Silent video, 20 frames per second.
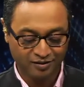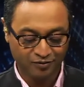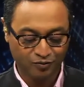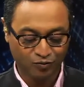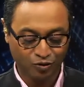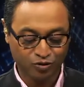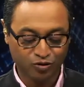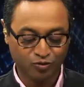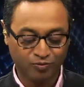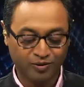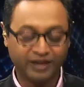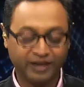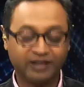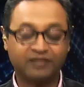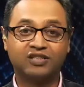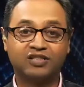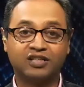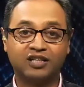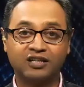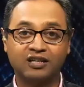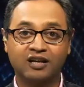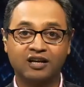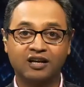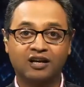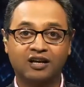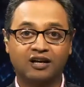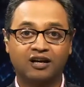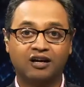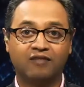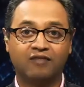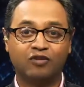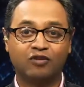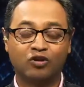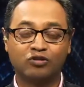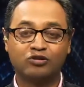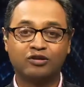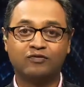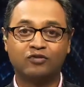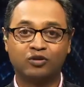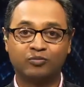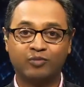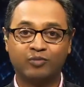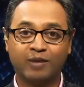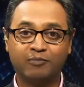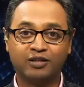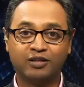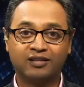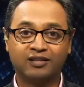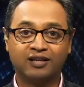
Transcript: what you might have seen. We also have to remember